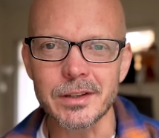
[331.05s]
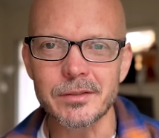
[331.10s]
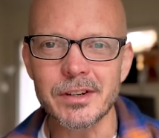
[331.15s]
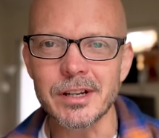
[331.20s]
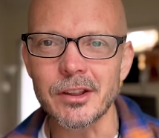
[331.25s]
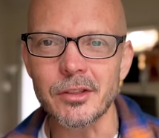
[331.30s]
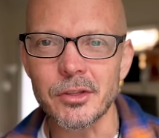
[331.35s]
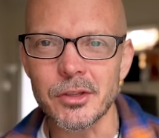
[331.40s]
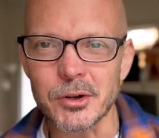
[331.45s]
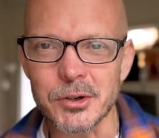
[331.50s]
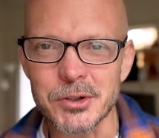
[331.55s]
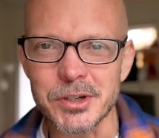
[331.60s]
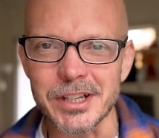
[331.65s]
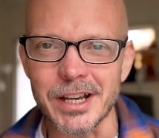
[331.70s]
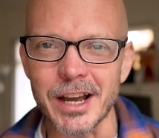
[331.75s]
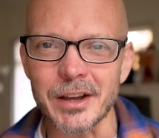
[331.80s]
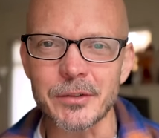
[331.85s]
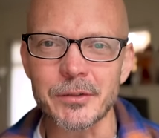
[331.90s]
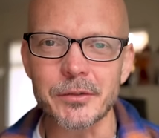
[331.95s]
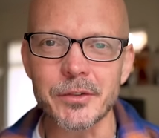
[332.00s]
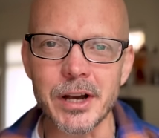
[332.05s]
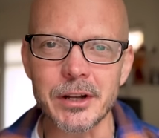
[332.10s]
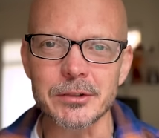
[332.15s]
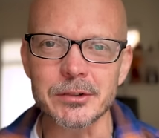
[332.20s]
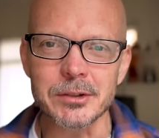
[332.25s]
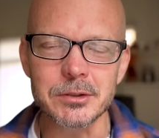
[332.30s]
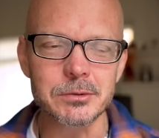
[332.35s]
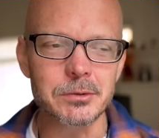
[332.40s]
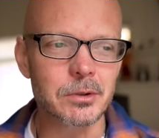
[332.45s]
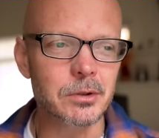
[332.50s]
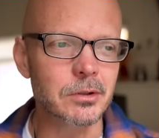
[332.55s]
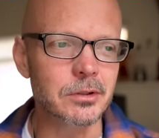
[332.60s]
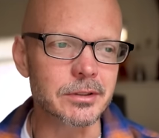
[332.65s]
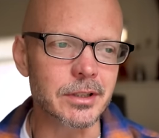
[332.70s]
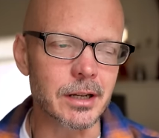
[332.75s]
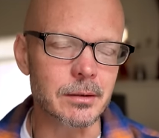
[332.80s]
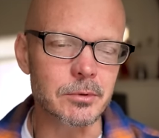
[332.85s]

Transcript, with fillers: Even at 30, I felt too old.